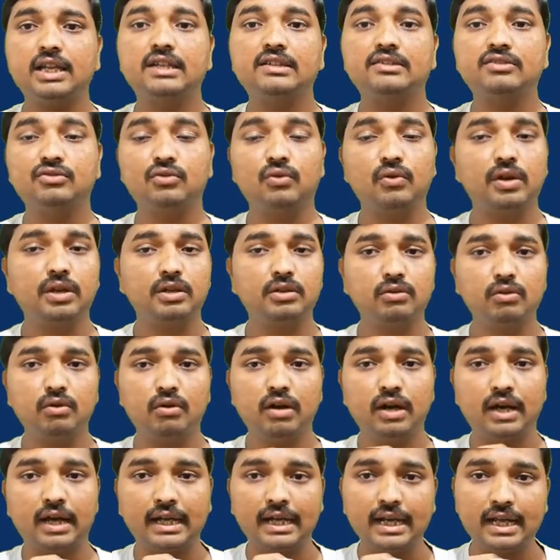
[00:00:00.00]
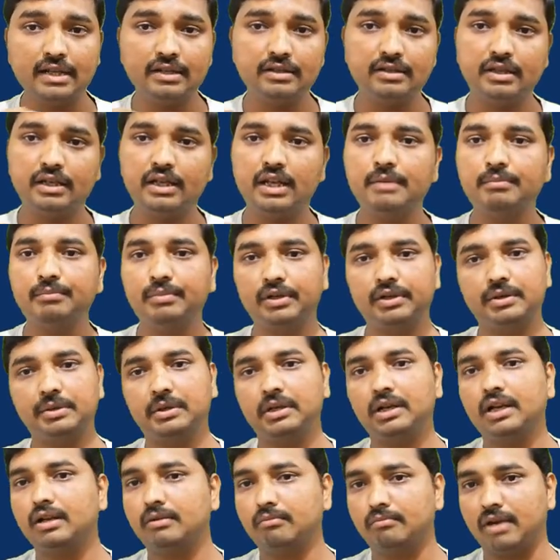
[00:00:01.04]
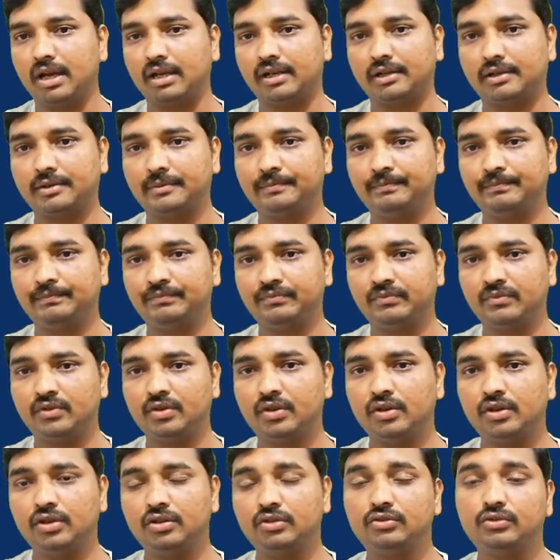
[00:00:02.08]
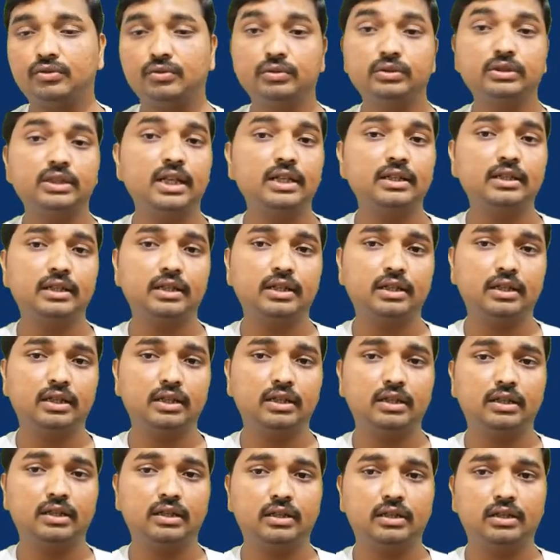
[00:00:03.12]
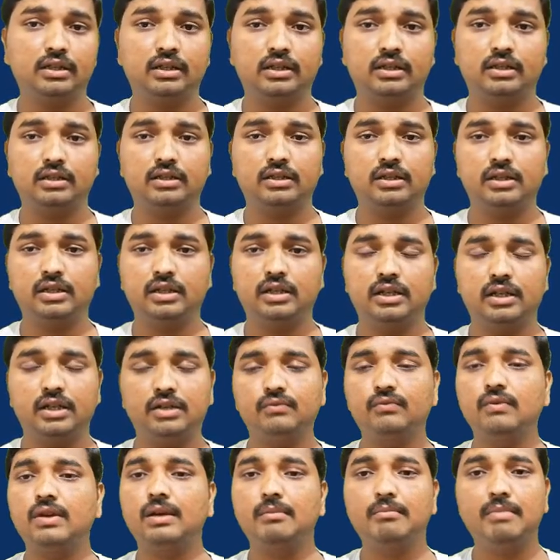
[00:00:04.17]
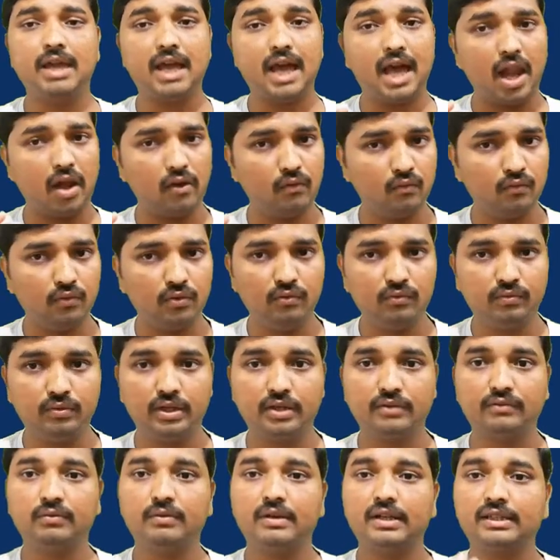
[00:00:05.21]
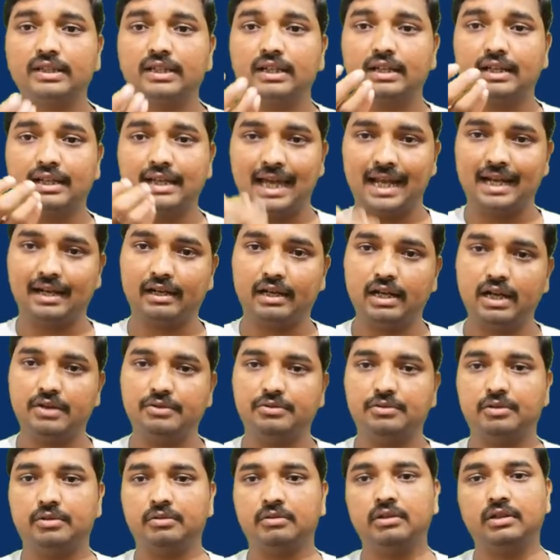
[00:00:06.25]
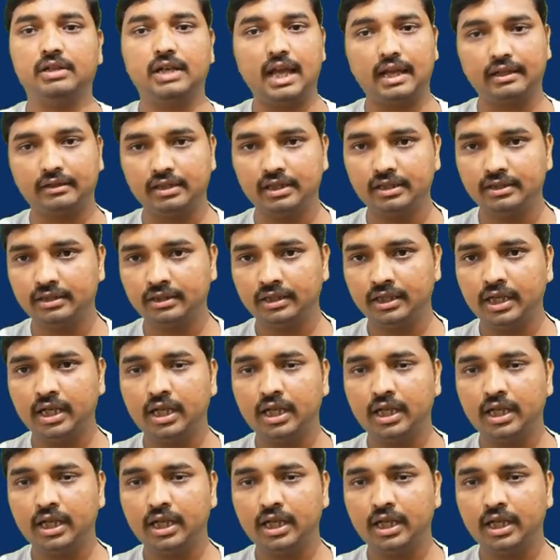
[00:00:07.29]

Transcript: is going to arrange in a particular manner so that it will be helpful for further calculation, like that.